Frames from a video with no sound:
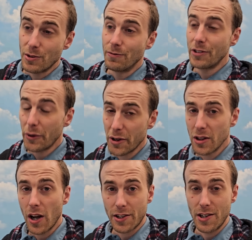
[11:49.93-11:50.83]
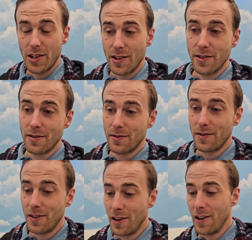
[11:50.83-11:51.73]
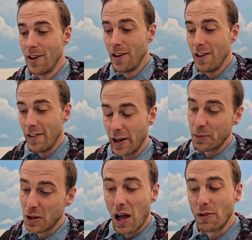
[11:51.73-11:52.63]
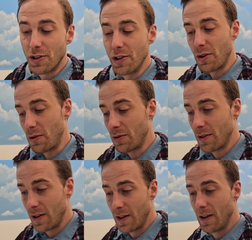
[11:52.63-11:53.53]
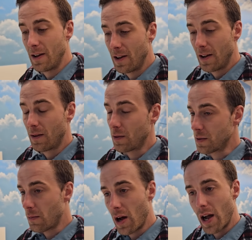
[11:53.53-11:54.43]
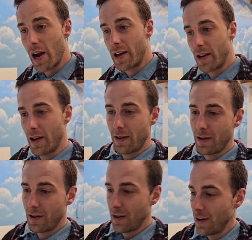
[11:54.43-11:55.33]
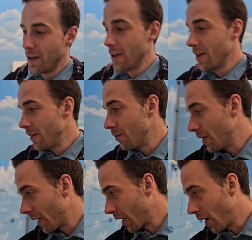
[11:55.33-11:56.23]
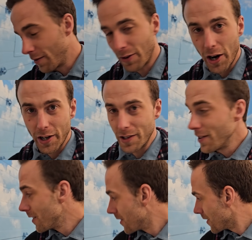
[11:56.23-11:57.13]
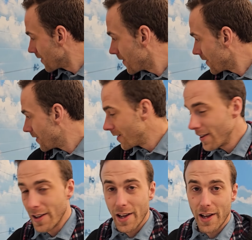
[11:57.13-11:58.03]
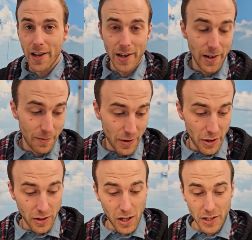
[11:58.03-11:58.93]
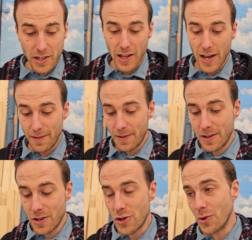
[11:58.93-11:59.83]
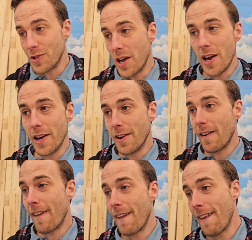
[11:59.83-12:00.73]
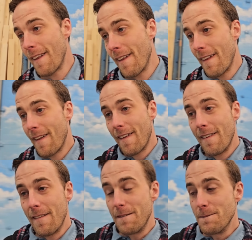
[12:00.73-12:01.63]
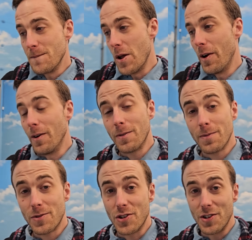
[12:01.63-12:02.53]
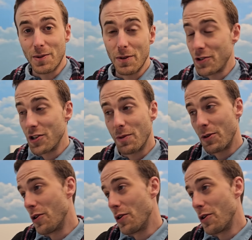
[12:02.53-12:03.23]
Which I'm very lucky that I'm allowed to do. It was my idea, but I got invited. And I'm very lucky that Jose, you know, she's a she's a